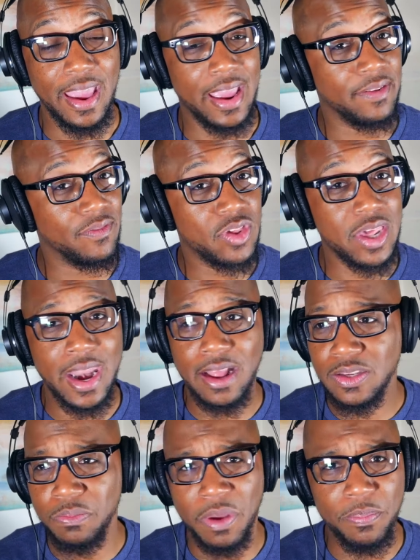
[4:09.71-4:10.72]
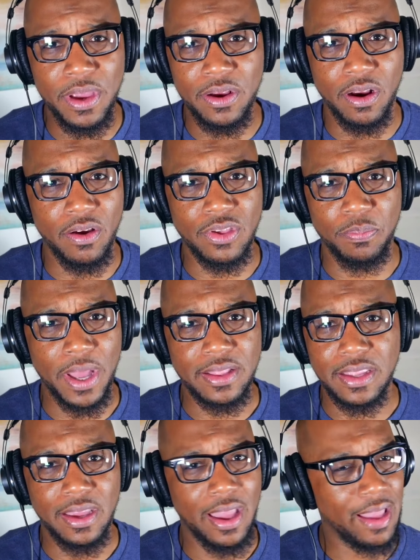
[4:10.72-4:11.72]
And shout out to my big girls
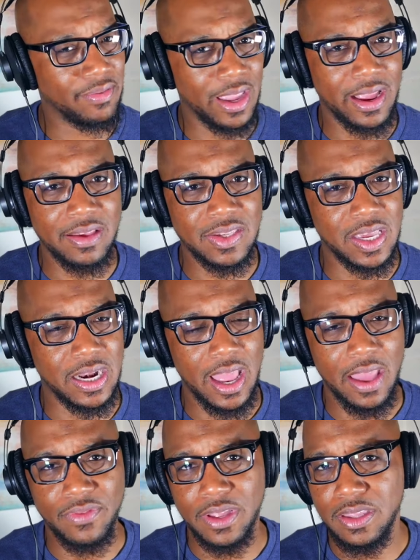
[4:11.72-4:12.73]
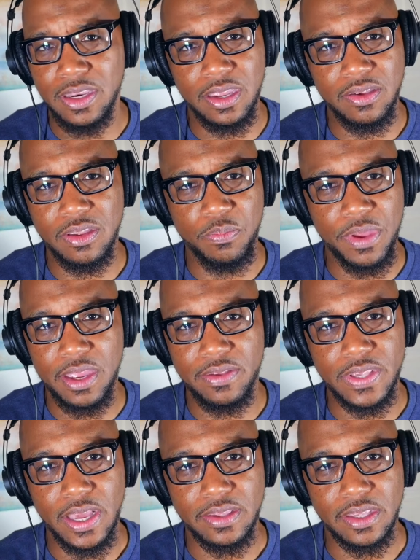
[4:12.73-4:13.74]
about that. I, like I said, I have nothing against the big
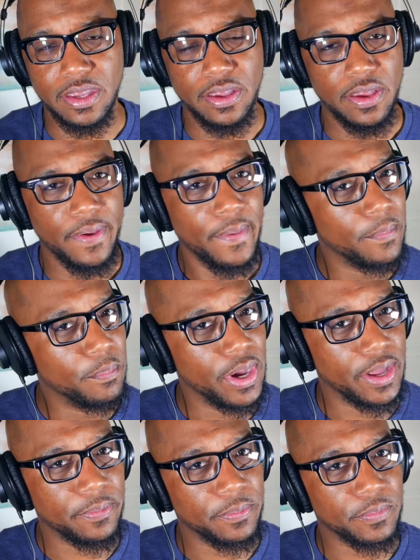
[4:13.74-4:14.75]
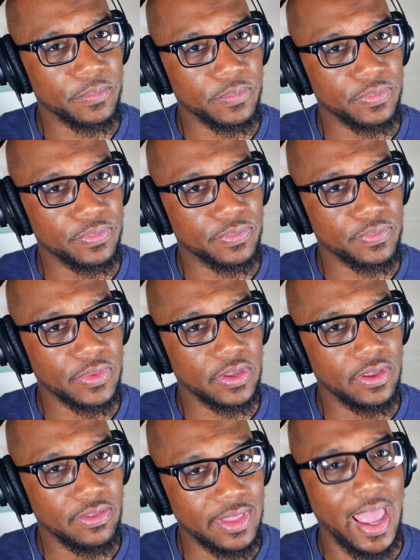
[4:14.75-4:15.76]
and sexy, but
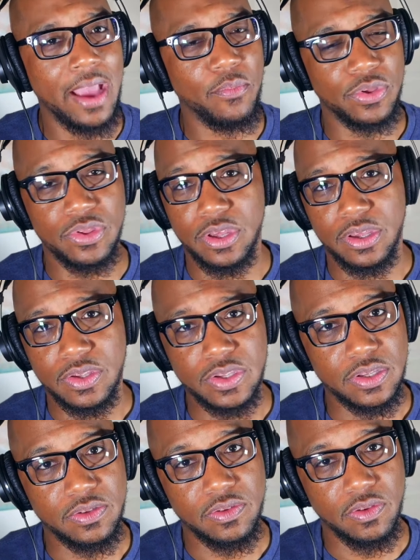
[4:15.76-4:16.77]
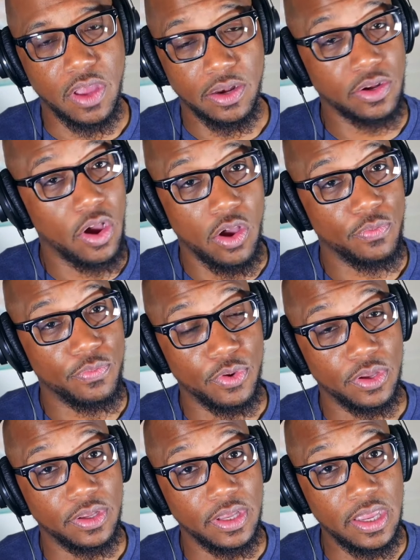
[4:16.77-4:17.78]
that was just uncalled
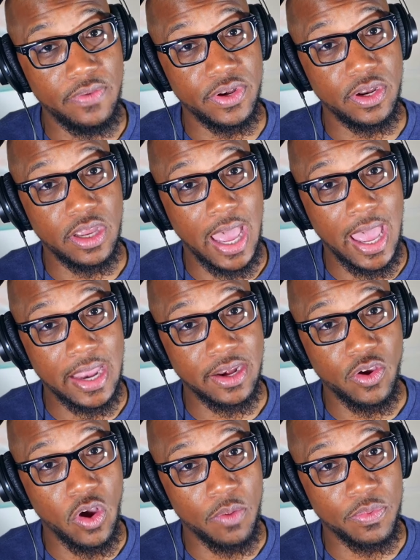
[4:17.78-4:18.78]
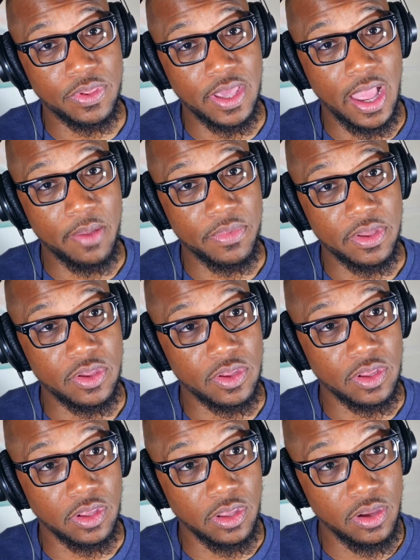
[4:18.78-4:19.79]
for. Even the guy in the car beside me
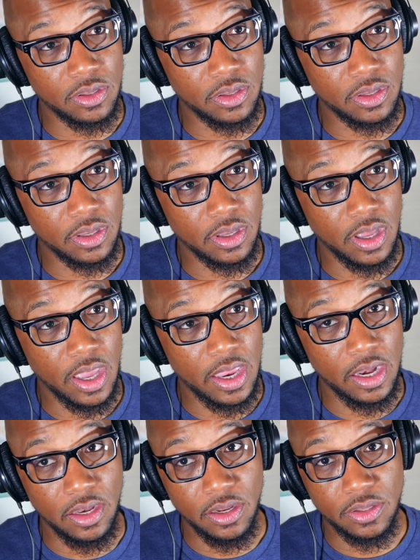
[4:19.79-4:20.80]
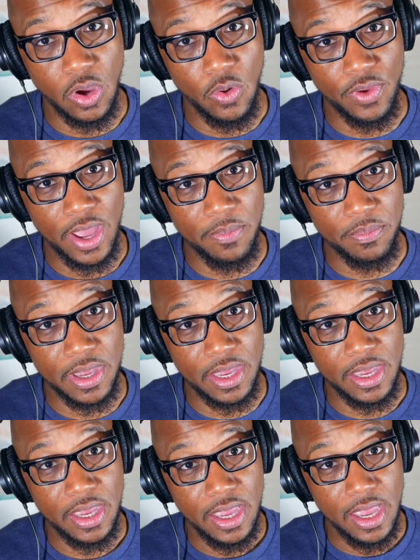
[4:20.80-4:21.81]
just looked and he looked over at
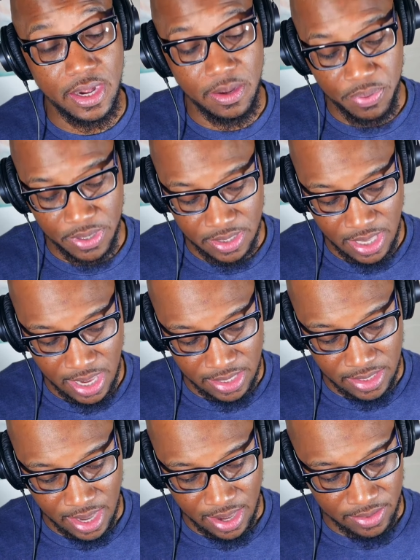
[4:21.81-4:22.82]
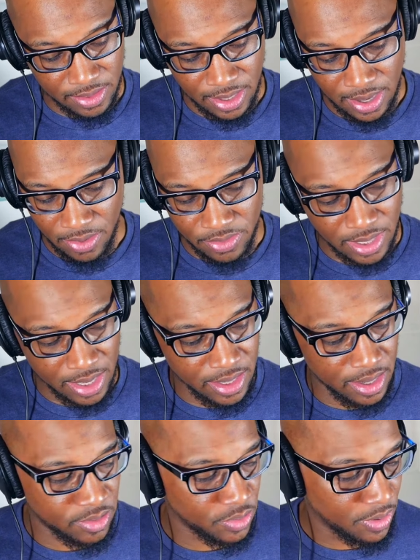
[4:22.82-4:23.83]
me and he put his head down and I was like,
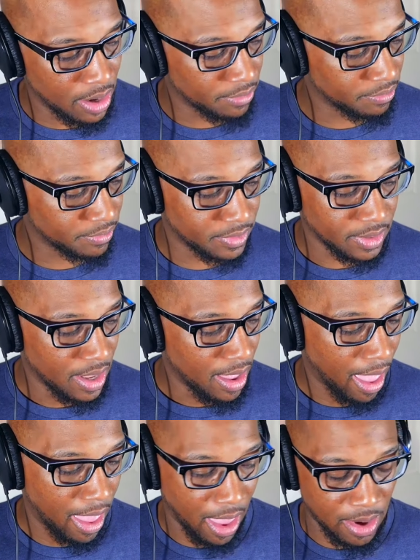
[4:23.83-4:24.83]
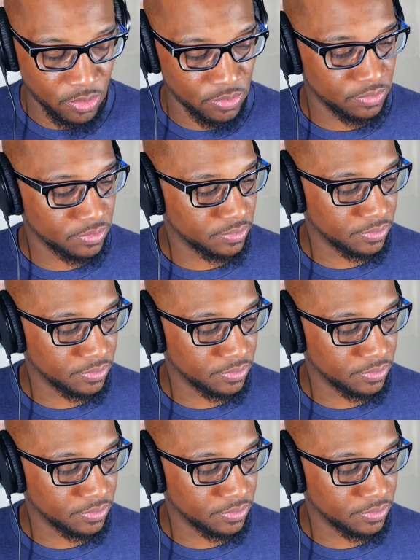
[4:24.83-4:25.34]
"Yeah, dude, I I, I don't